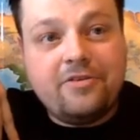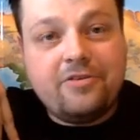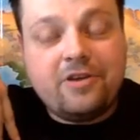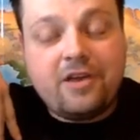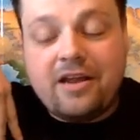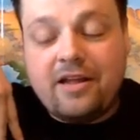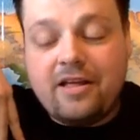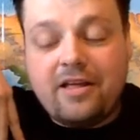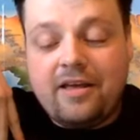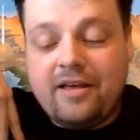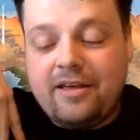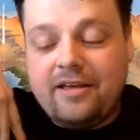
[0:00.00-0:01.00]
Kind of
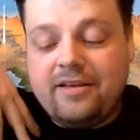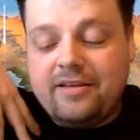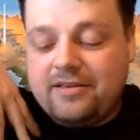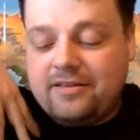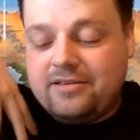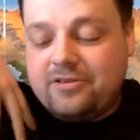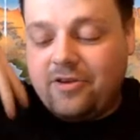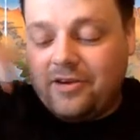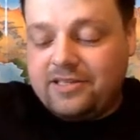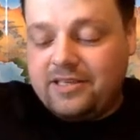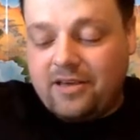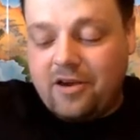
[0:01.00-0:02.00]

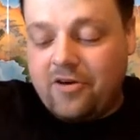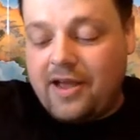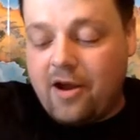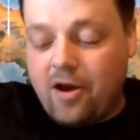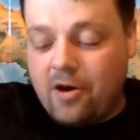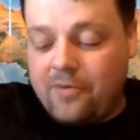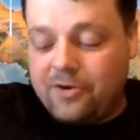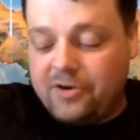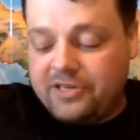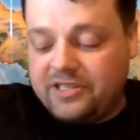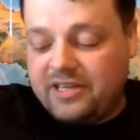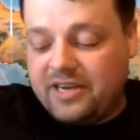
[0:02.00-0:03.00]
crazy. Okay, armor
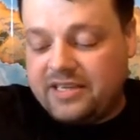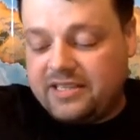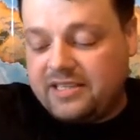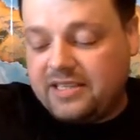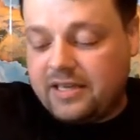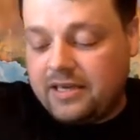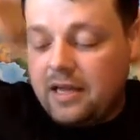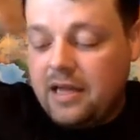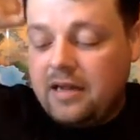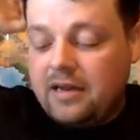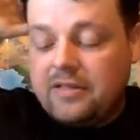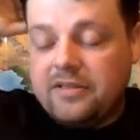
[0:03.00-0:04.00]
is the next thing.
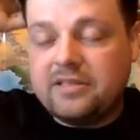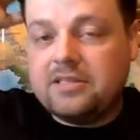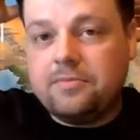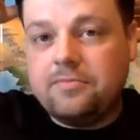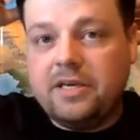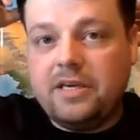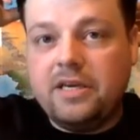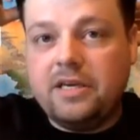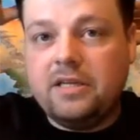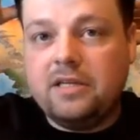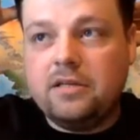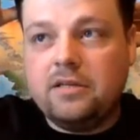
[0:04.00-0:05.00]
Now this could
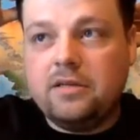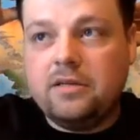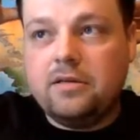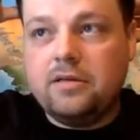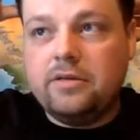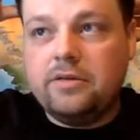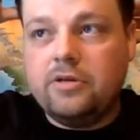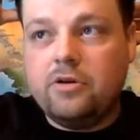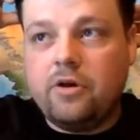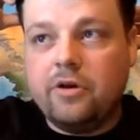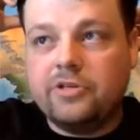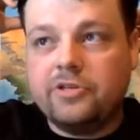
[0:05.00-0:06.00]
mean you
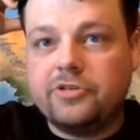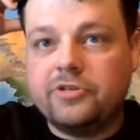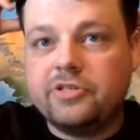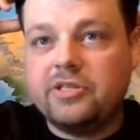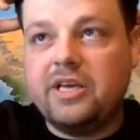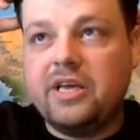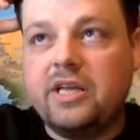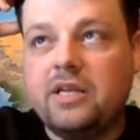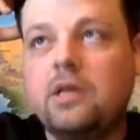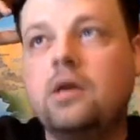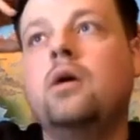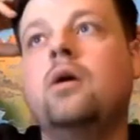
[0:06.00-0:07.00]
harden your
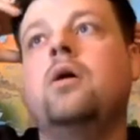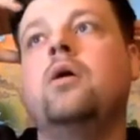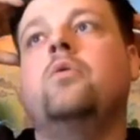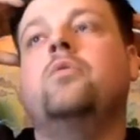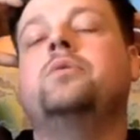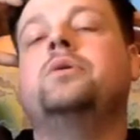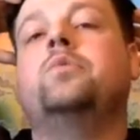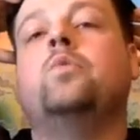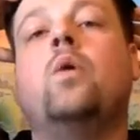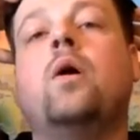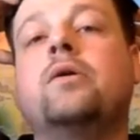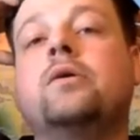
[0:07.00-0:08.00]
skin. With
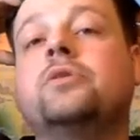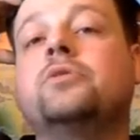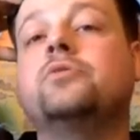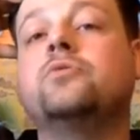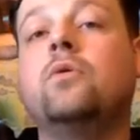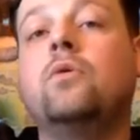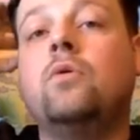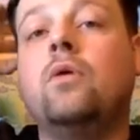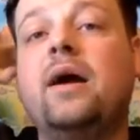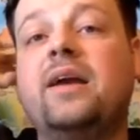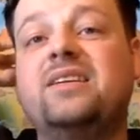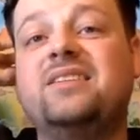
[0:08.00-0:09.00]
water control,
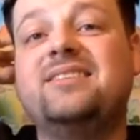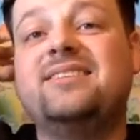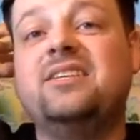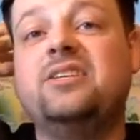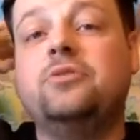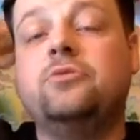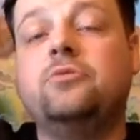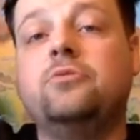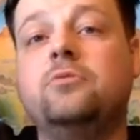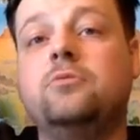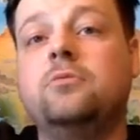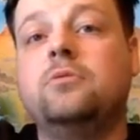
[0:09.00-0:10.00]
I could see
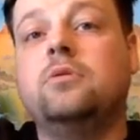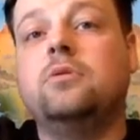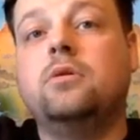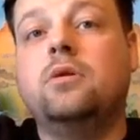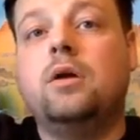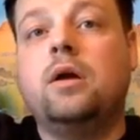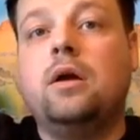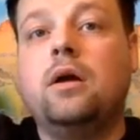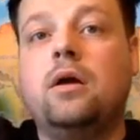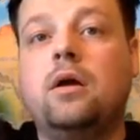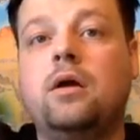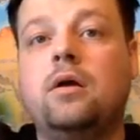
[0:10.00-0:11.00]
you
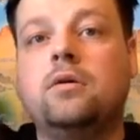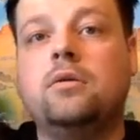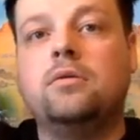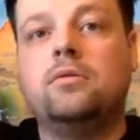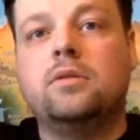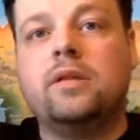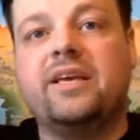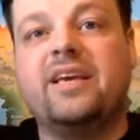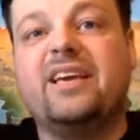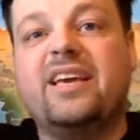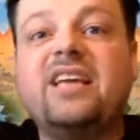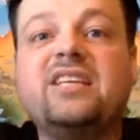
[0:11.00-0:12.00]
like
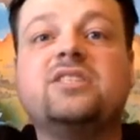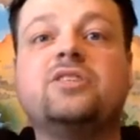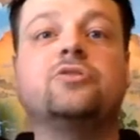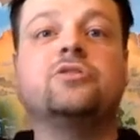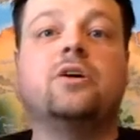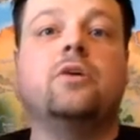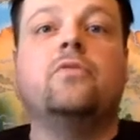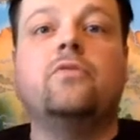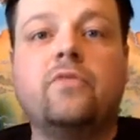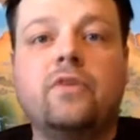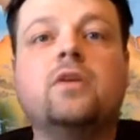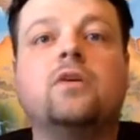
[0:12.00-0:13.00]
encasing
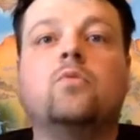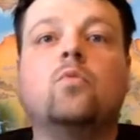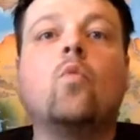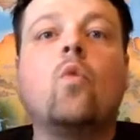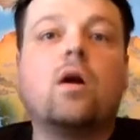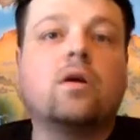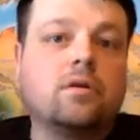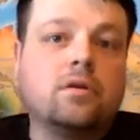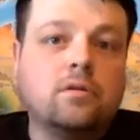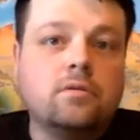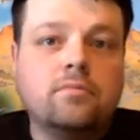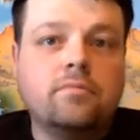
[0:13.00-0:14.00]
yourself in water,
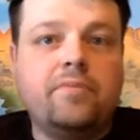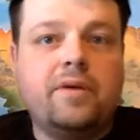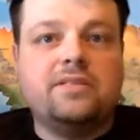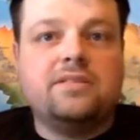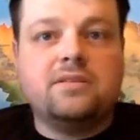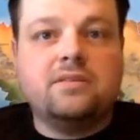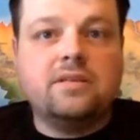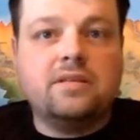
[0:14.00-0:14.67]
basically.